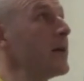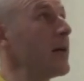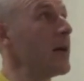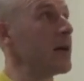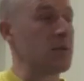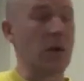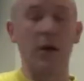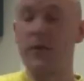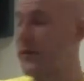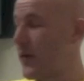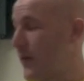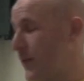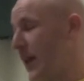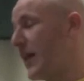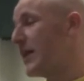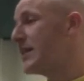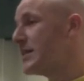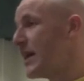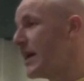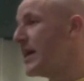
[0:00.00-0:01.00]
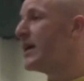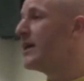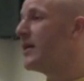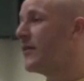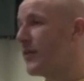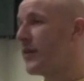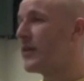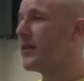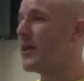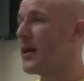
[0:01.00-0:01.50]
That's why I've given it a T
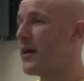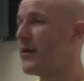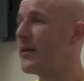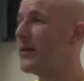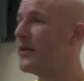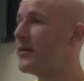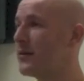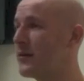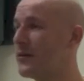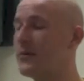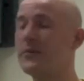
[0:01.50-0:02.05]
for theory.